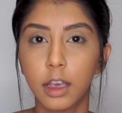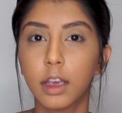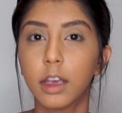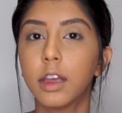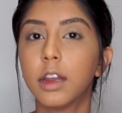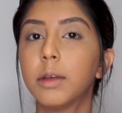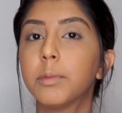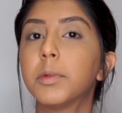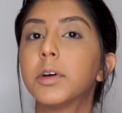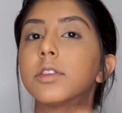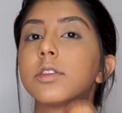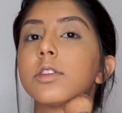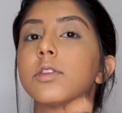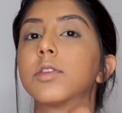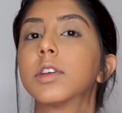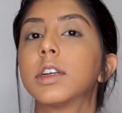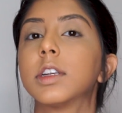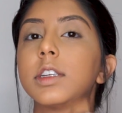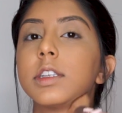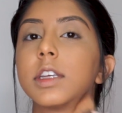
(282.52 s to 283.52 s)
And I'm also
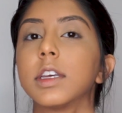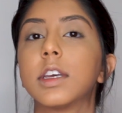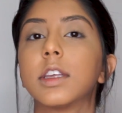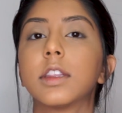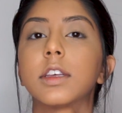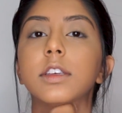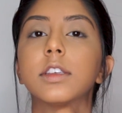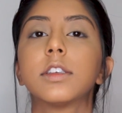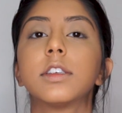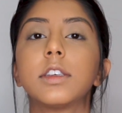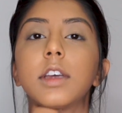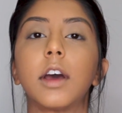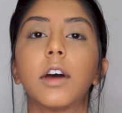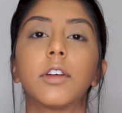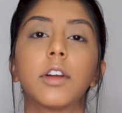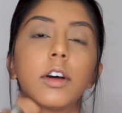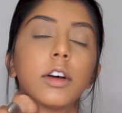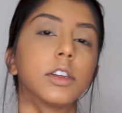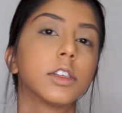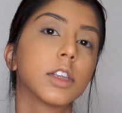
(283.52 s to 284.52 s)
going to take this down
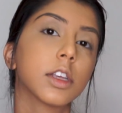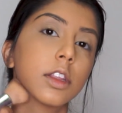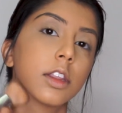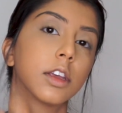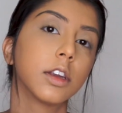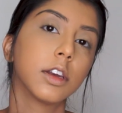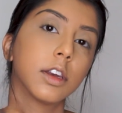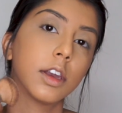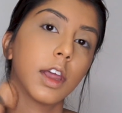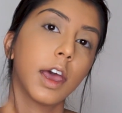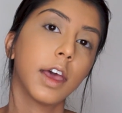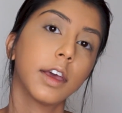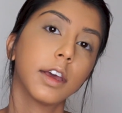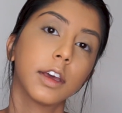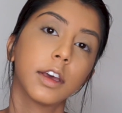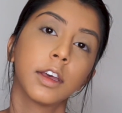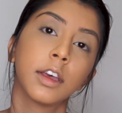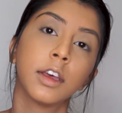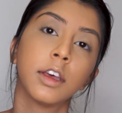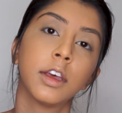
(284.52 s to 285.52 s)
onto the neck